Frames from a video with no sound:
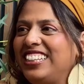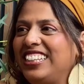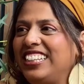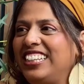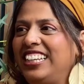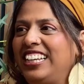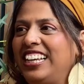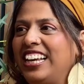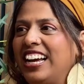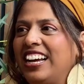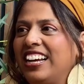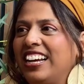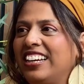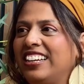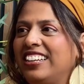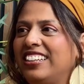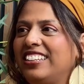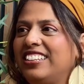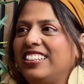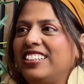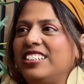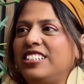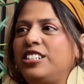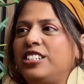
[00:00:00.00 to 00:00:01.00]
Yeah.
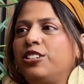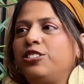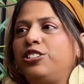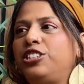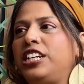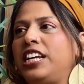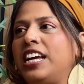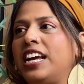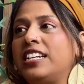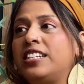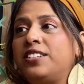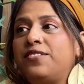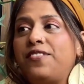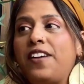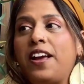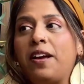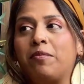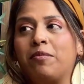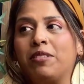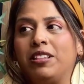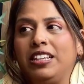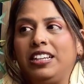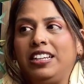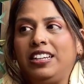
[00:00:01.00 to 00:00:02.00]
So she has
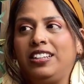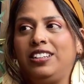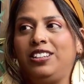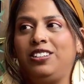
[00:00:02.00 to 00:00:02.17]
family in New